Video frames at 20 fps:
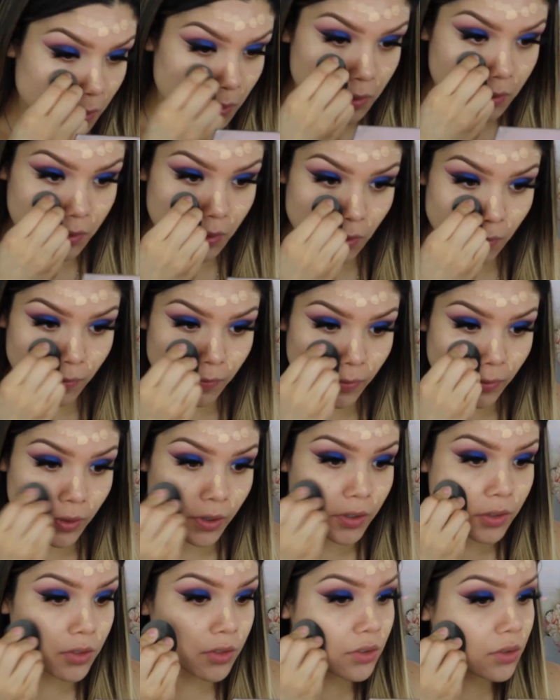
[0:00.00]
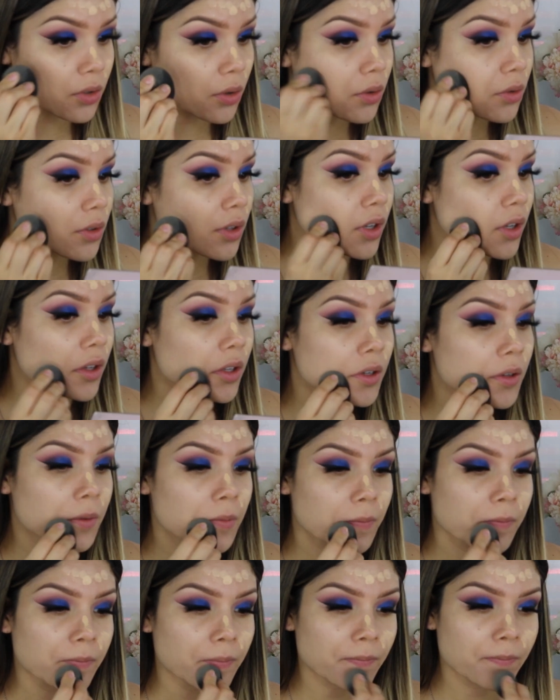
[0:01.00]
So far, so good.
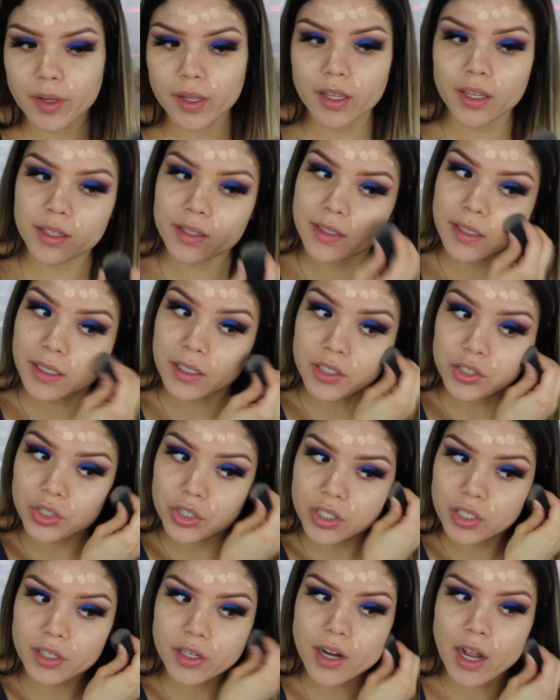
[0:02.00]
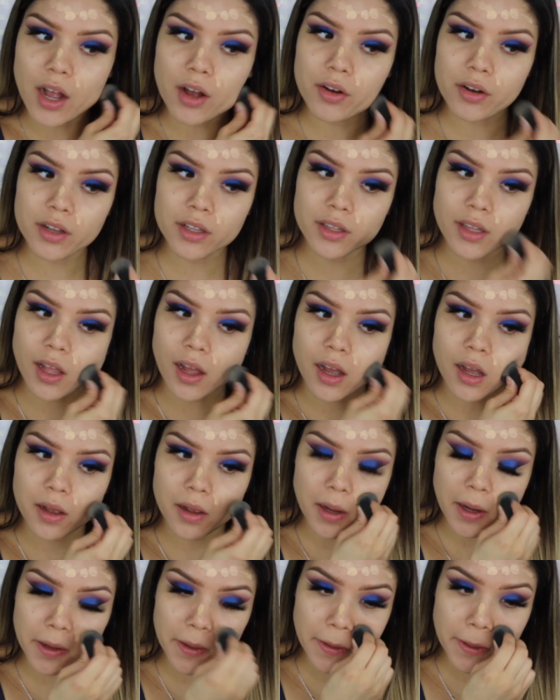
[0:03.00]
But it does shear out a
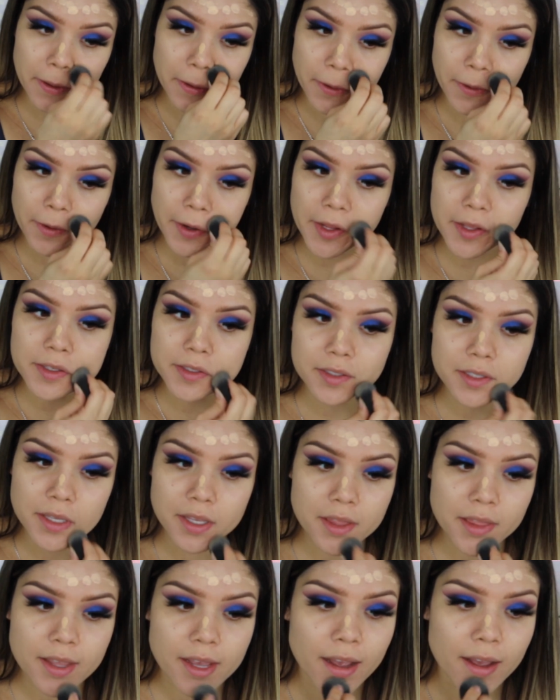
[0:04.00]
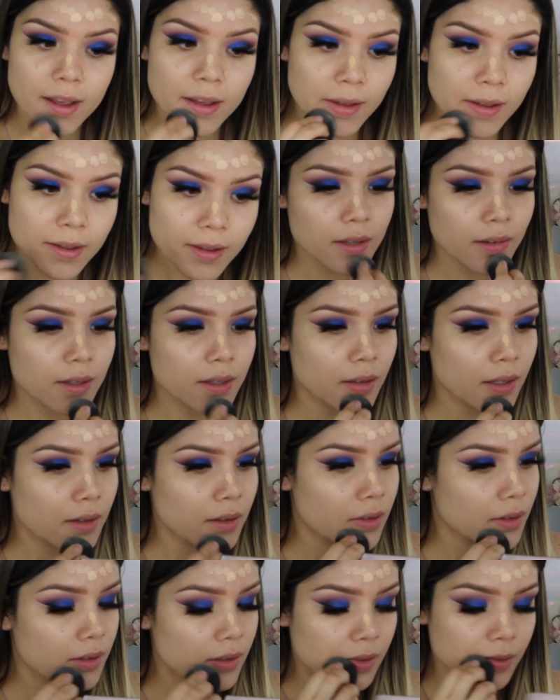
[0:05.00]
lot. I can already see that.
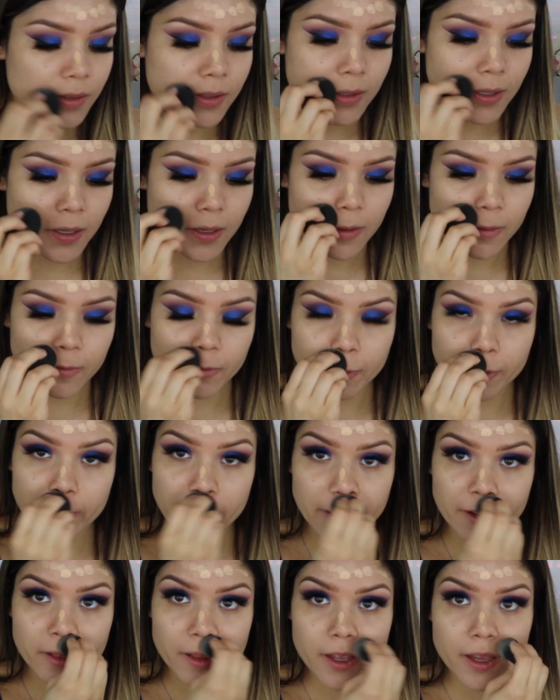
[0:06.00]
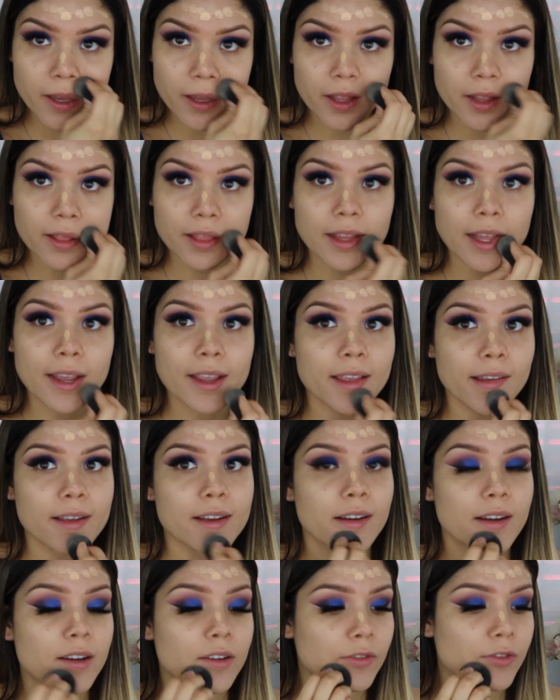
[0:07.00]
It's like a really light
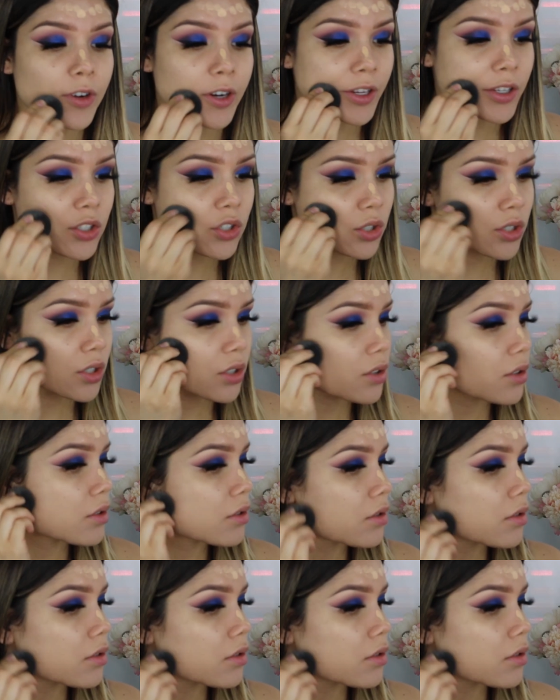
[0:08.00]
coverage.